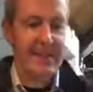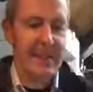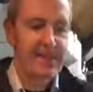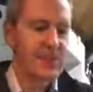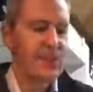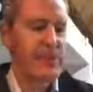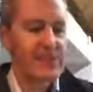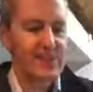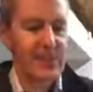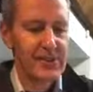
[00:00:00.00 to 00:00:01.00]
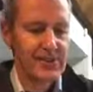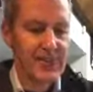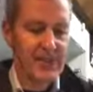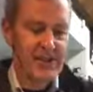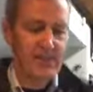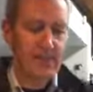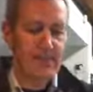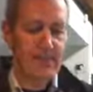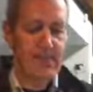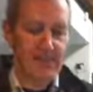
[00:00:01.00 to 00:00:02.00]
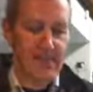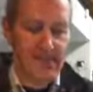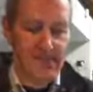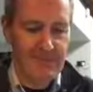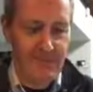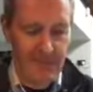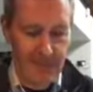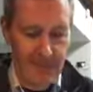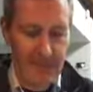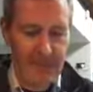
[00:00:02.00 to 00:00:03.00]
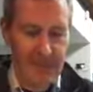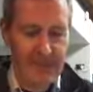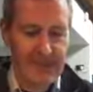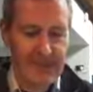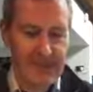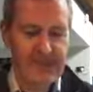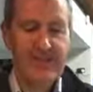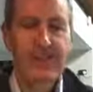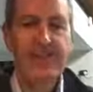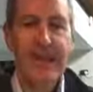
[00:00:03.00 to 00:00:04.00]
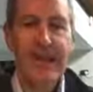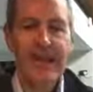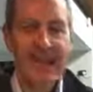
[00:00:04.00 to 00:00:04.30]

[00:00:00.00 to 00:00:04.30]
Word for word: I'm sure it's always fun to watch me um, do badly.